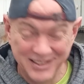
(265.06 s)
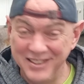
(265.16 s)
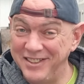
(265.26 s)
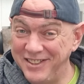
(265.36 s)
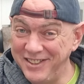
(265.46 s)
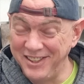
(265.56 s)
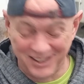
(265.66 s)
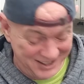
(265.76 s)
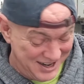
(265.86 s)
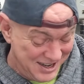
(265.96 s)

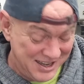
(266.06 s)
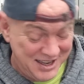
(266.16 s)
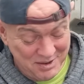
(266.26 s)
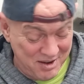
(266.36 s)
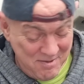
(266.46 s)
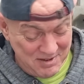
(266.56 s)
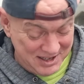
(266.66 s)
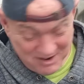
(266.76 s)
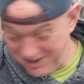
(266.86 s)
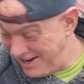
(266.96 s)
Oh, guess what I'll be
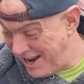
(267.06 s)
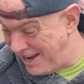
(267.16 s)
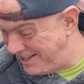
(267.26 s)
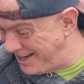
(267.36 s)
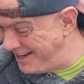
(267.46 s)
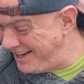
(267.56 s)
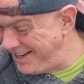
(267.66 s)
doing next.